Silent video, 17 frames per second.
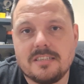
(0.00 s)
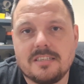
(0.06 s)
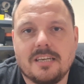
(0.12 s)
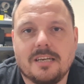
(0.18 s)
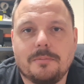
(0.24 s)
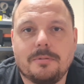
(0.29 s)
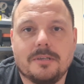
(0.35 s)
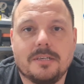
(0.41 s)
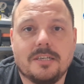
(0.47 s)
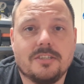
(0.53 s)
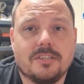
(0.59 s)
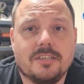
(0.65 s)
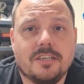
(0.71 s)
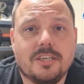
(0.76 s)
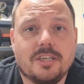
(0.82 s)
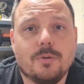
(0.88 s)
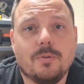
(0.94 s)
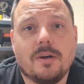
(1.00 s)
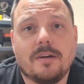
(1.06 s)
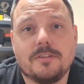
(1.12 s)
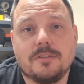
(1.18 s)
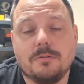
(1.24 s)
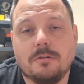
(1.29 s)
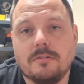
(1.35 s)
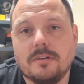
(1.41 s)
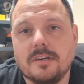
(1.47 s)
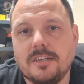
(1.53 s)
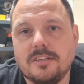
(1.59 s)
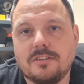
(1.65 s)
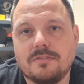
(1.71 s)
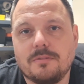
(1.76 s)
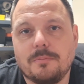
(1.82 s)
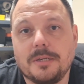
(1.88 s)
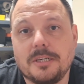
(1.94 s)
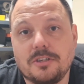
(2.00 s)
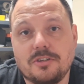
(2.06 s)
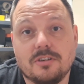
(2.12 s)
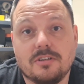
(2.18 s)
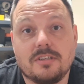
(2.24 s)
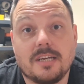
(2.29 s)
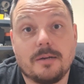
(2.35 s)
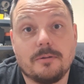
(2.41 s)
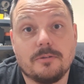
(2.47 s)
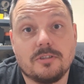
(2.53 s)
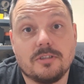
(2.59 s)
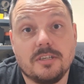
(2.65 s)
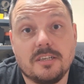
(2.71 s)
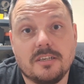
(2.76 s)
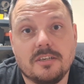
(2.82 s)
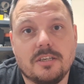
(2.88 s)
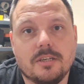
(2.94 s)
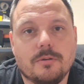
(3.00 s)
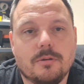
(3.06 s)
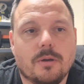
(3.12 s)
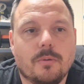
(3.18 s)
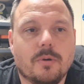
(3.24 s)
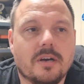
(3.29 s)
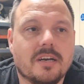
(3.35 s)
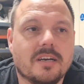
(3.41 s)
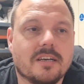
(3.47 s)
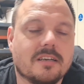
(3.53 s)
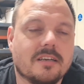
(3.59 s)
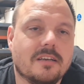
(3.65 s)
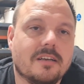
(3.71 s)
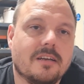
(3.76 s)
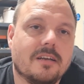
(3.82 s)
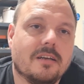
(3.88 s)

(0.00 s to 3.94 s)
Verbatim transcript: to take place and you do have to arrange for big shutdowns so you can do your work.